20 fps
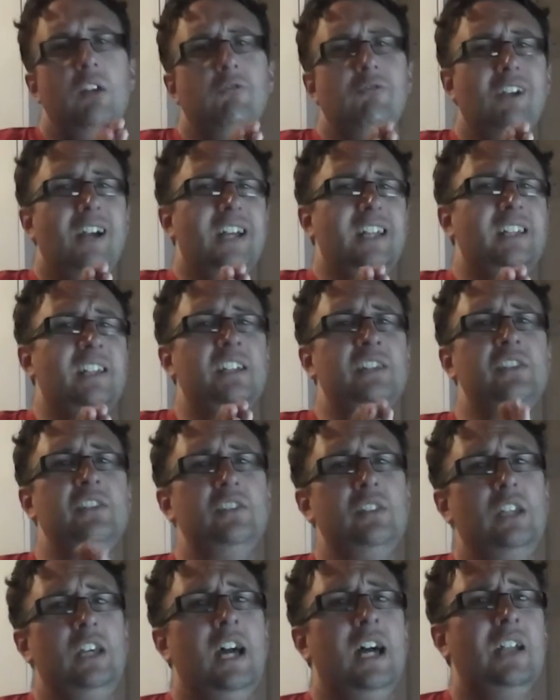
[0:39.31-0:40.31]
Right, now this
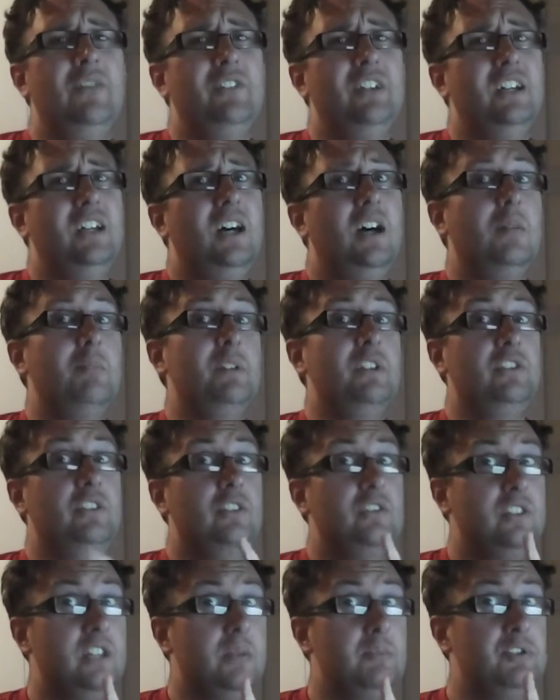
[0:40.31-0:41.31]
is a kind of a, a
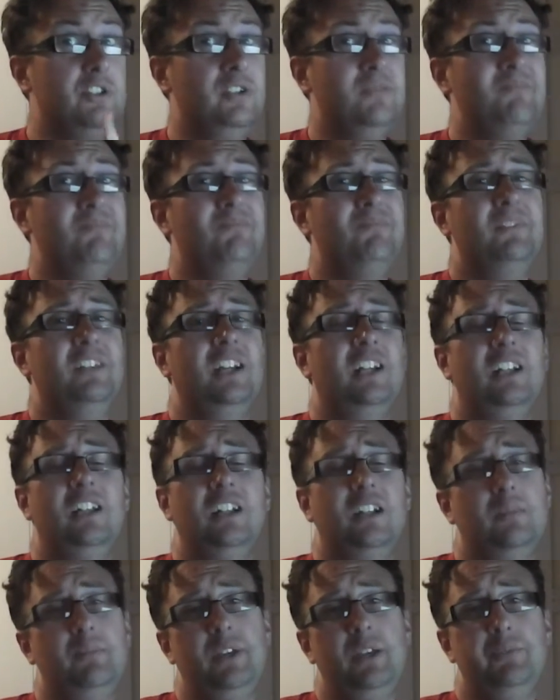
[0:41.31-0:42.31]
misconception that a
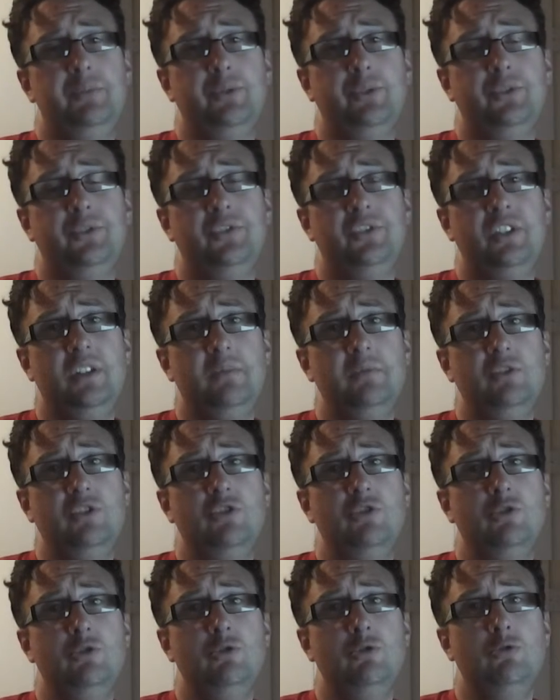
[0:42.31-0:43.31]
lot of people seem
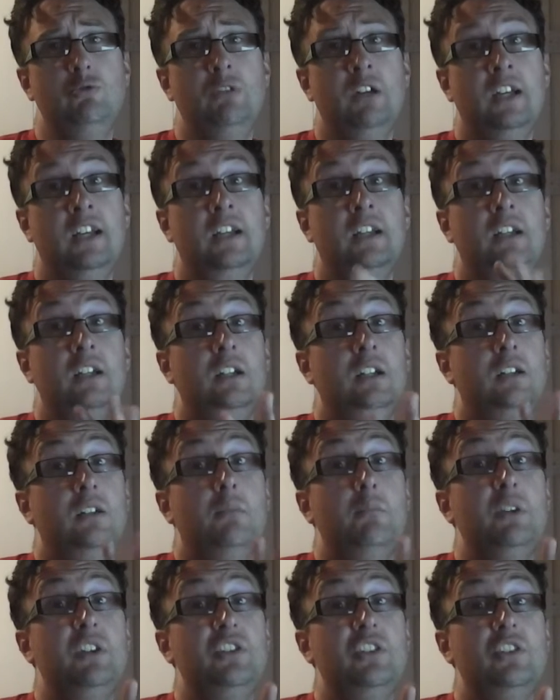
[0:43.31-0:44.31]
to
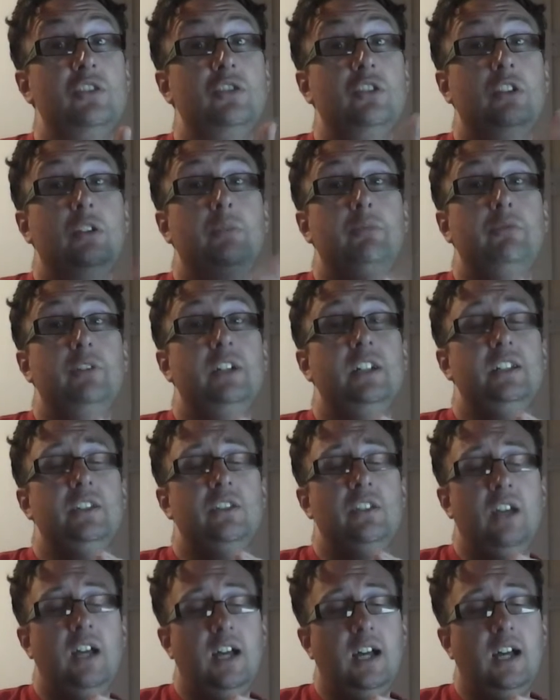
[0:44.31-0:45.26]
misinterpret.